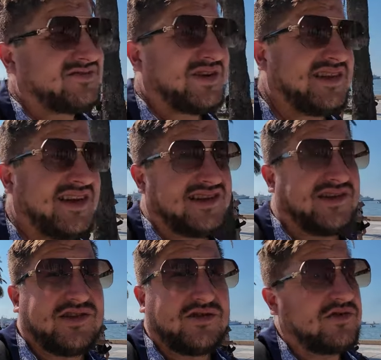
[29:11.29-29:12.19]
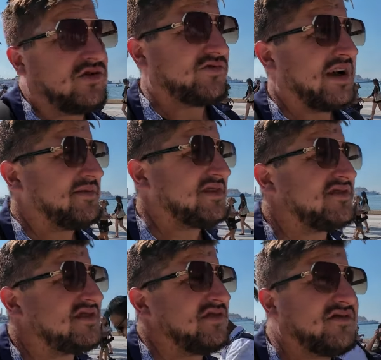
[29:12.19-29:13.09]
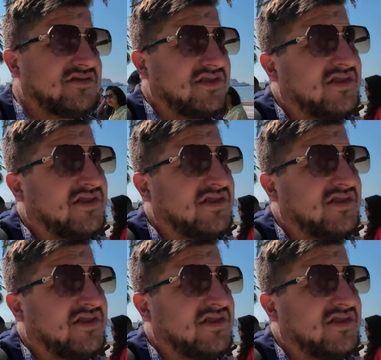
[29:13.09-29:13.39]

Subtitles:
We had like their local rabbit stew.